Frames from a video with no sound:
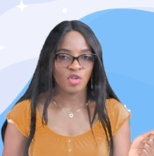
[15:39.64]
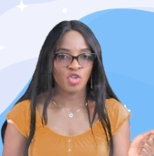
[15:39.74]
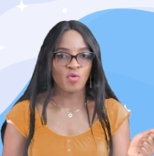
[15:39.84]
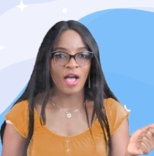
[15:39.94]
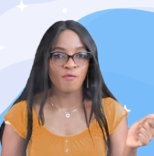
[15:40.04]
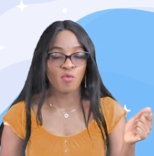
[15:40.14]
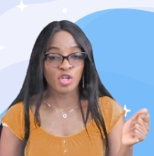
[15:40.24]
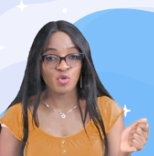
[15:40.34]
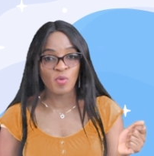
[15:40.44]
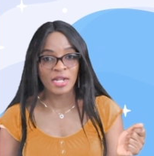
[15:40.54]
you have
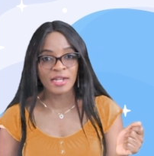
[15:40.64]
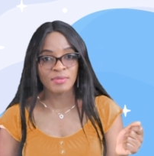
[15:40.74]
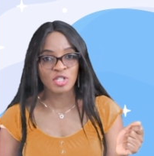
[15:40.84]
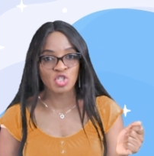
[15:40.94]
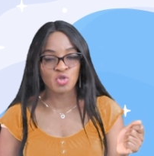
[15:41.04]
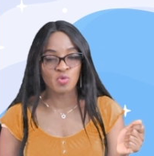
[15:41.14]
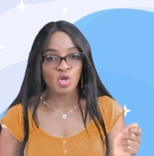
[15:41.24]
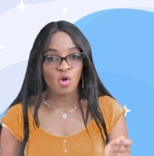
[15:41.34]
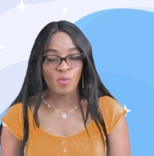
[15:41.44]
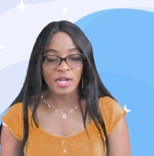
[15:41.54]
what you want them to do.
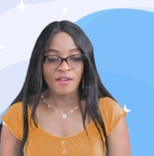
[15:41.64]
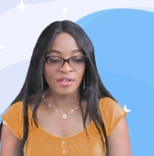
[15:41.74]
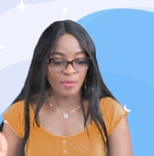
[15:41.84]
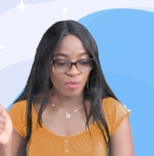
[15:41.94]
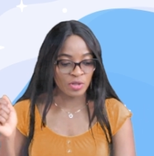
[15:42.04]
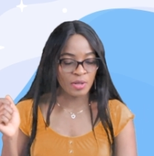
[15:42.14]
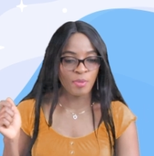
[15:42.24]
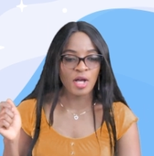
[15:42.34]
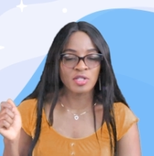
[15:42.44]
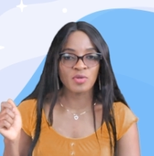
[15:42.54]
Whenever they put the
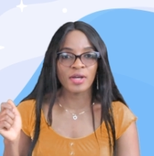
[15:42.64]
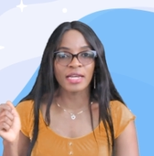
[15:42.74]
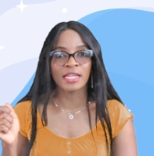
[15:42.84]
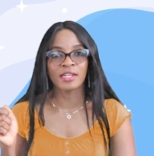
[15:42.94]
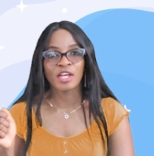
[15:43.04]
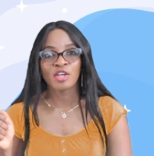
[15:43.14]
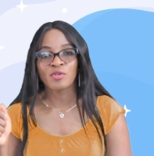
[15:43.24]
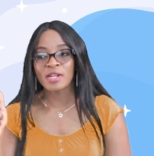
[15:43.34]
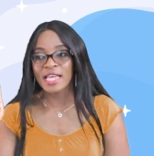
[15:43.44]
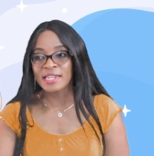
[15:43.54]
puzzle in,
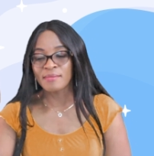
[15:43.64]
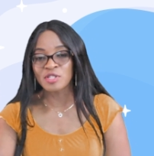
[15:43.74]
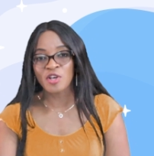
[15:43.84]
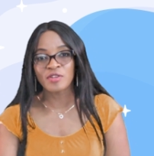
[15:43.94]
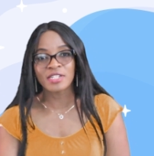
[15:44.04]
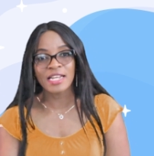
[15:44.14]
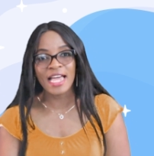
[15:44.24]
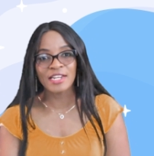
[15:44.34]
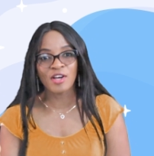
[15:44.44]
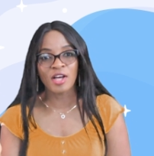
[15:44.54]
you let them turn the
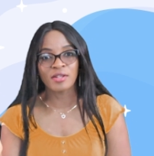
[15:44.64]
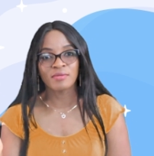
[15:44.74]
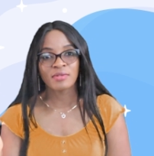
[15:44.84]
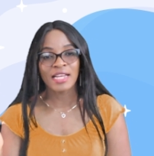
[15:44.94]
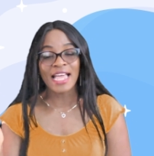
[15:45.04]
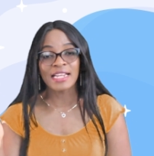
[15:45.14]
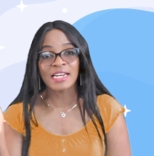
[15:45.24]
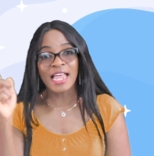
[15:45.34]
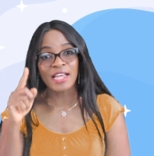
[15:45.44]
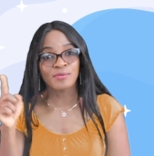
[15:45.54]
light on and the
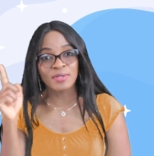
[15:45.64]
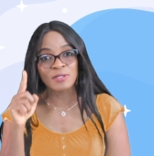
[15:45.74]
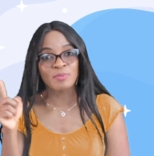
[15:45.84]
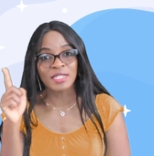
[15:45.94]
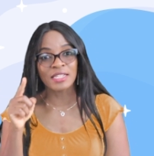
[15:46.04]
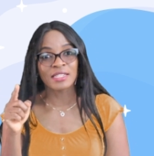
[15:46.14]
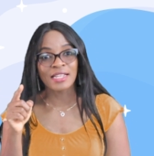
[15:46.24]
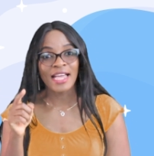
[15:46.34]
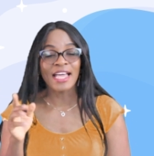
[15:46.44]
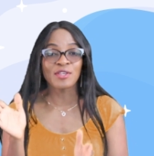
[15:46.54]
light will spin
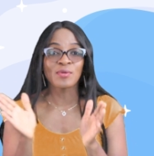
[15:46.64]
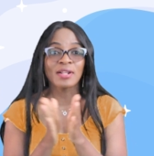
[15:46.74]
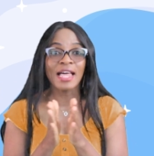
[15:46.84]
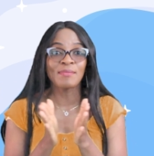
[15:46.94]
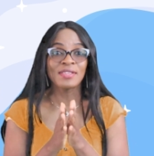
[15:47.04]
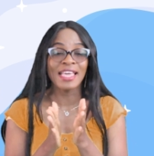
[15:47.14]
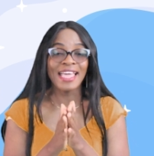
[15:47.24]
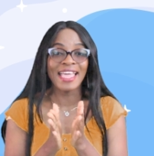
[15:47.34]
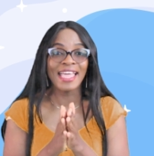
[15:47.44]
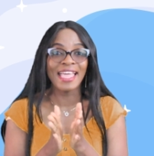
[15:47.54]
and you clap,
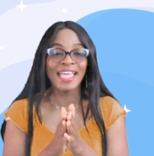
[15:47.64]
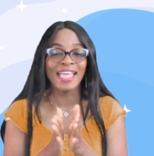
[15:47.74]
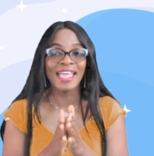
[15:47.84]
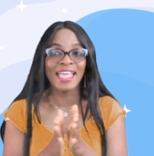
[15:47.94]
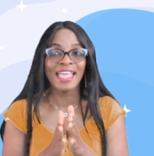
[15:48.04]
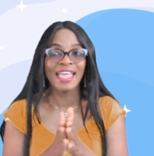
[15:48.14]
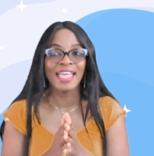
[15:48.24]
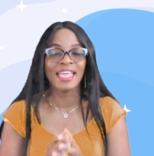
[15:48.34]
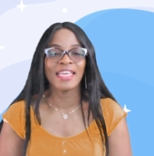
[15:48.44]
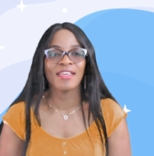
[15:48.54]

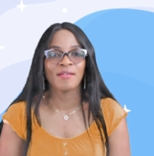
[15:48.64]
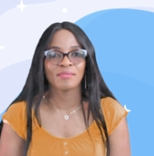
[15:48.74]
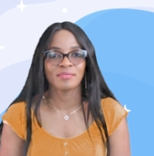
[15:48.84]
yay!